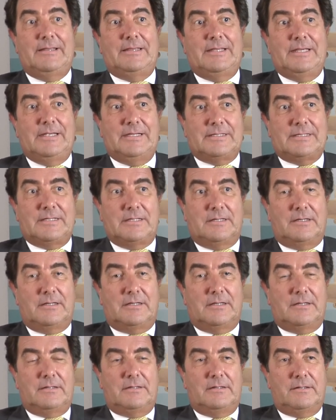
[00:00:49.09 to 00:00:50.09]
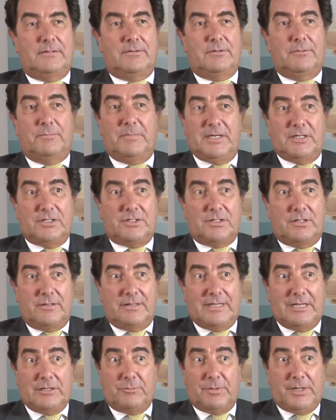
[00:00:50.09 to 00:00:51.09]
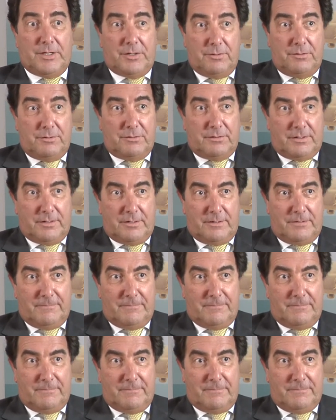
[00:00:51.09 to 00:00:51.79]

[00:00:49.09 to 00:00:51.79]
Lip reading: These are the patients that we cure.